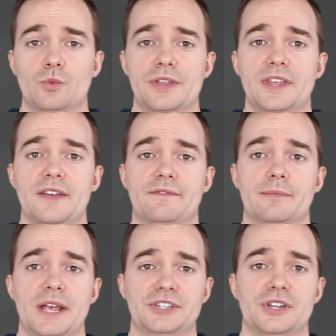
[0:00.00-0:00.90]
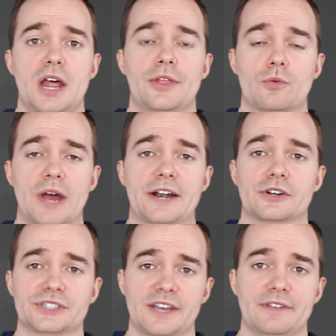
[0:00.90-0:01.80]
with the information the
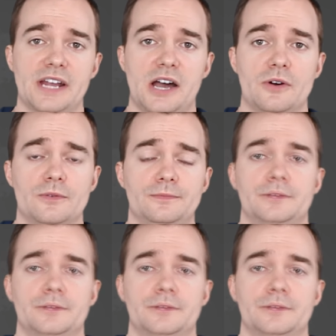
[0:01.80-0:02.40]
writer is giving out.